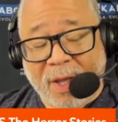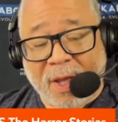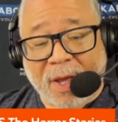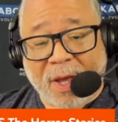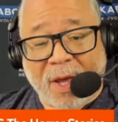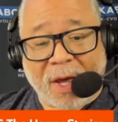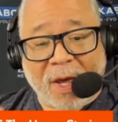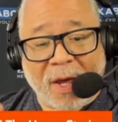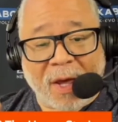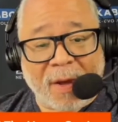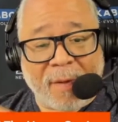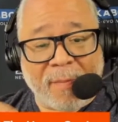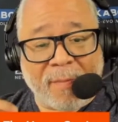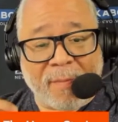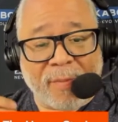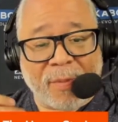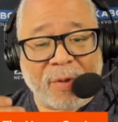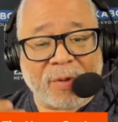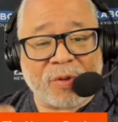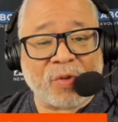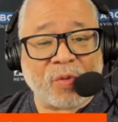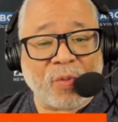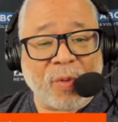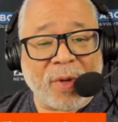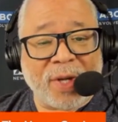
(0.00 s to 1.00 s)
Um,
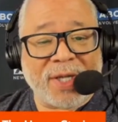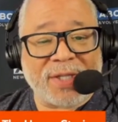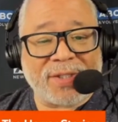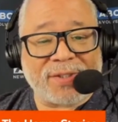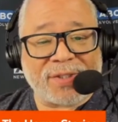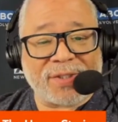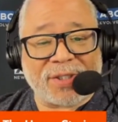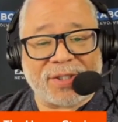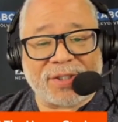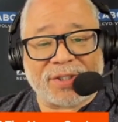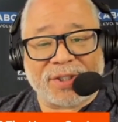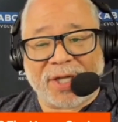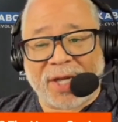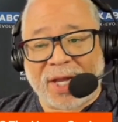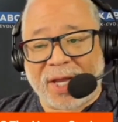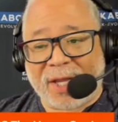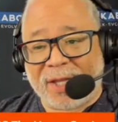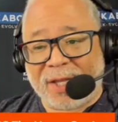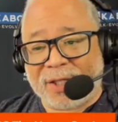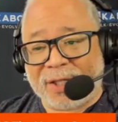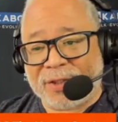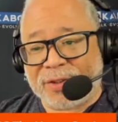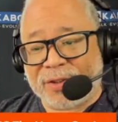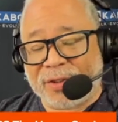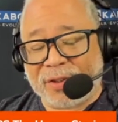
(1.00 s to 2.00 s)
there's ways to
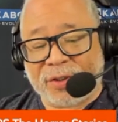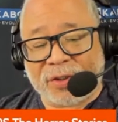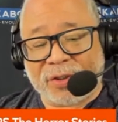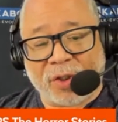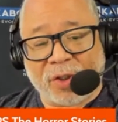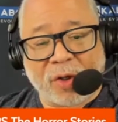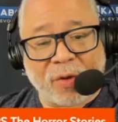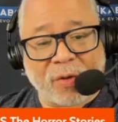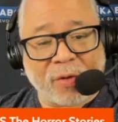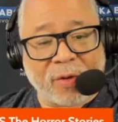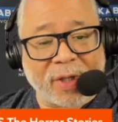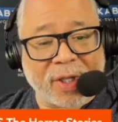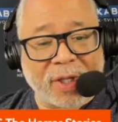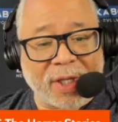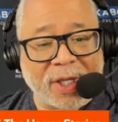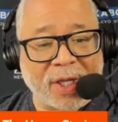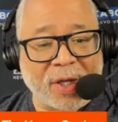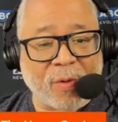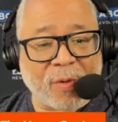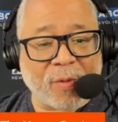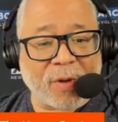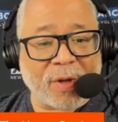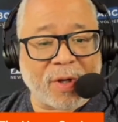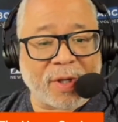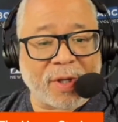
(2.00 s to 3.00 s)
challenge this whole I C
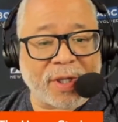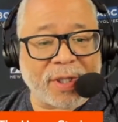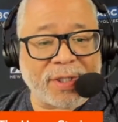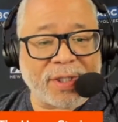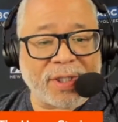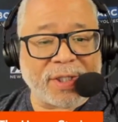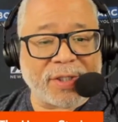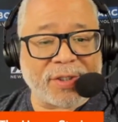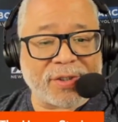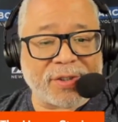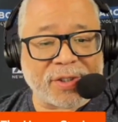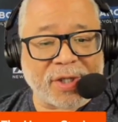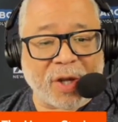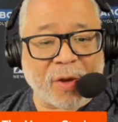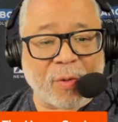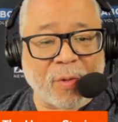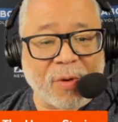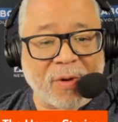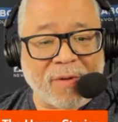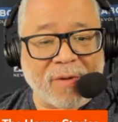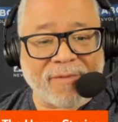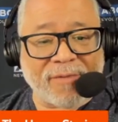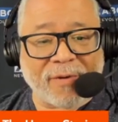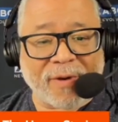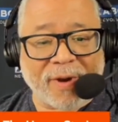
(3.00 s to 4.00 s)
W A, Indian Child
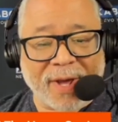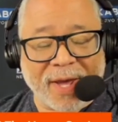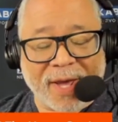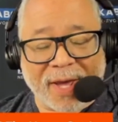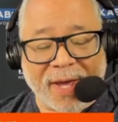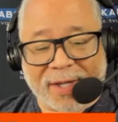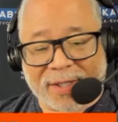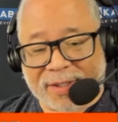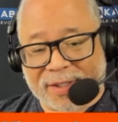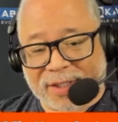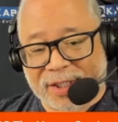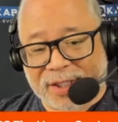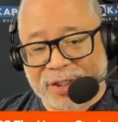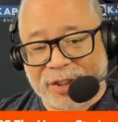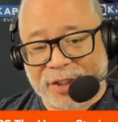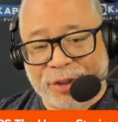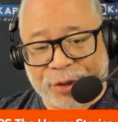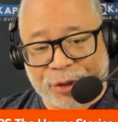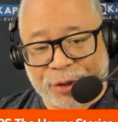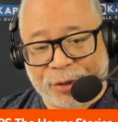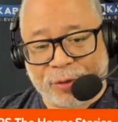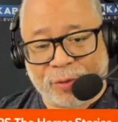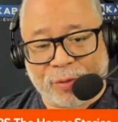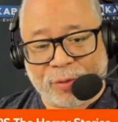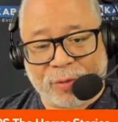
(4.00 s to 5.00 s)
Welfare Act
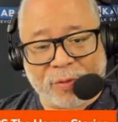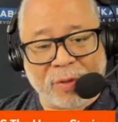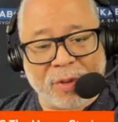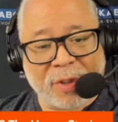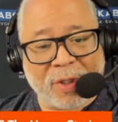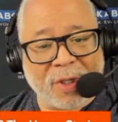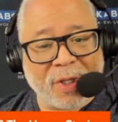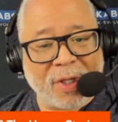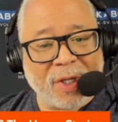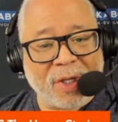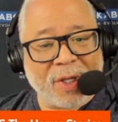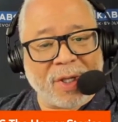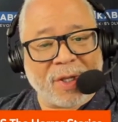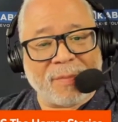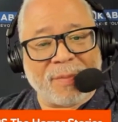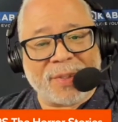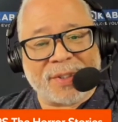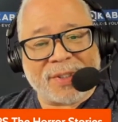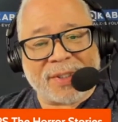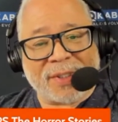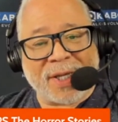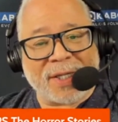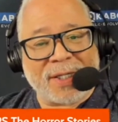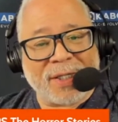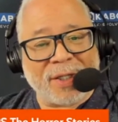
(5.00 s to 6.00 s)
issue.
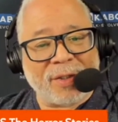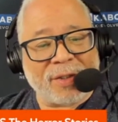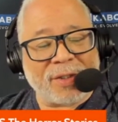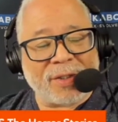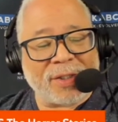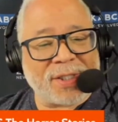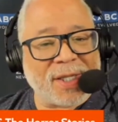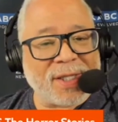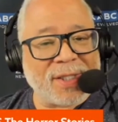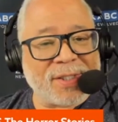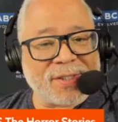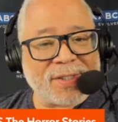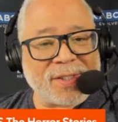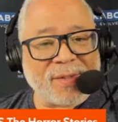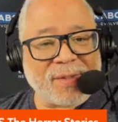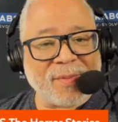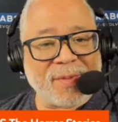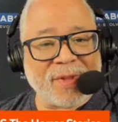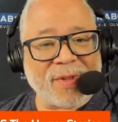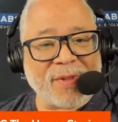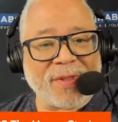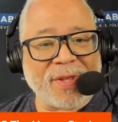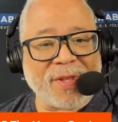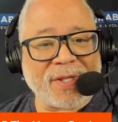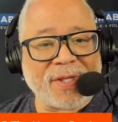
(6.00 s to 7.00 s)
Miz Ani, tell us some of
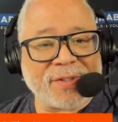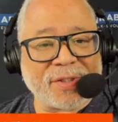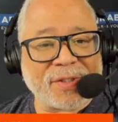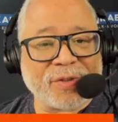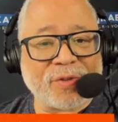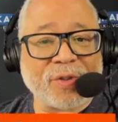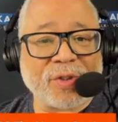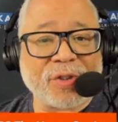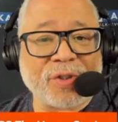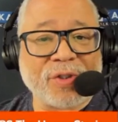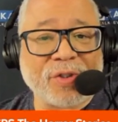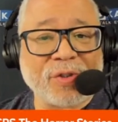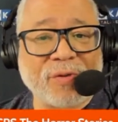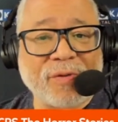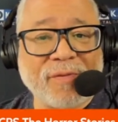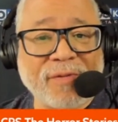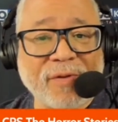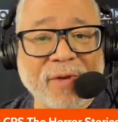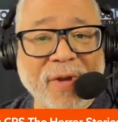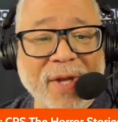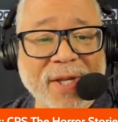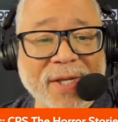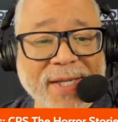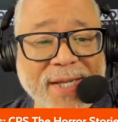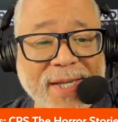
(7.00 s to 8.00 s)
the things that you could do if
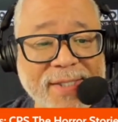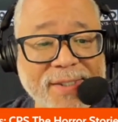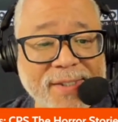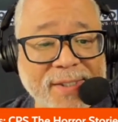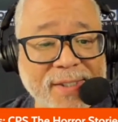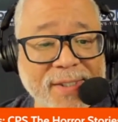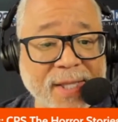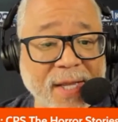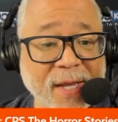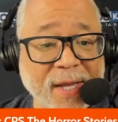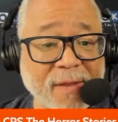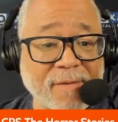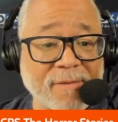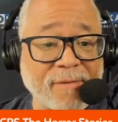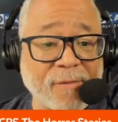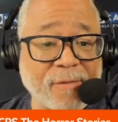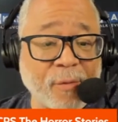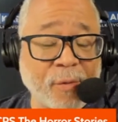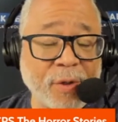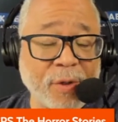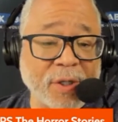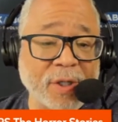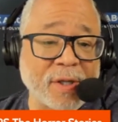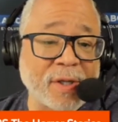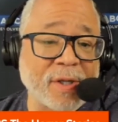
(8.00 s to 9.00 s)
you had a case in
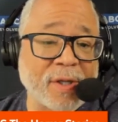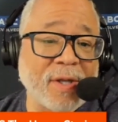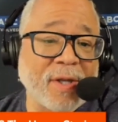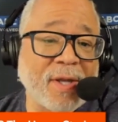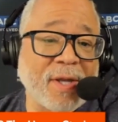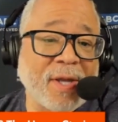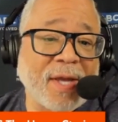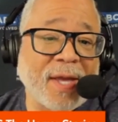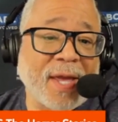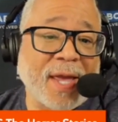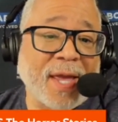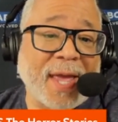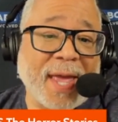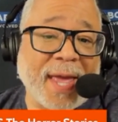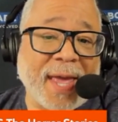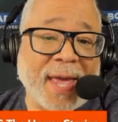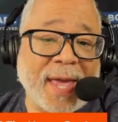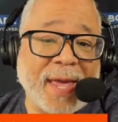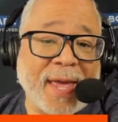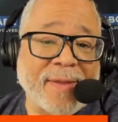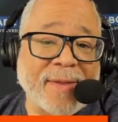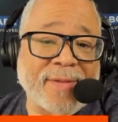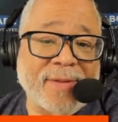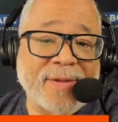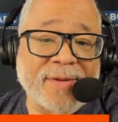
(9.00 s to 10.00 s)
California
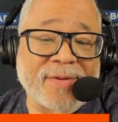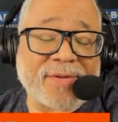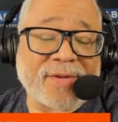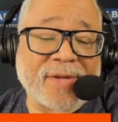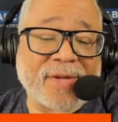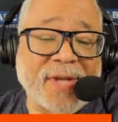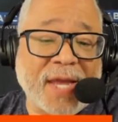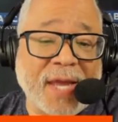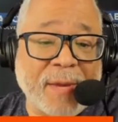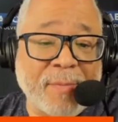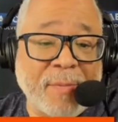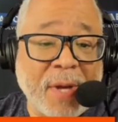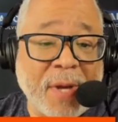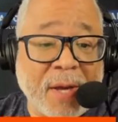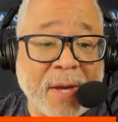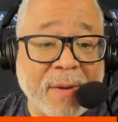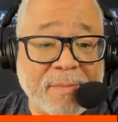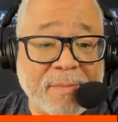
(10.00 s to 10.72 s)
and this came up.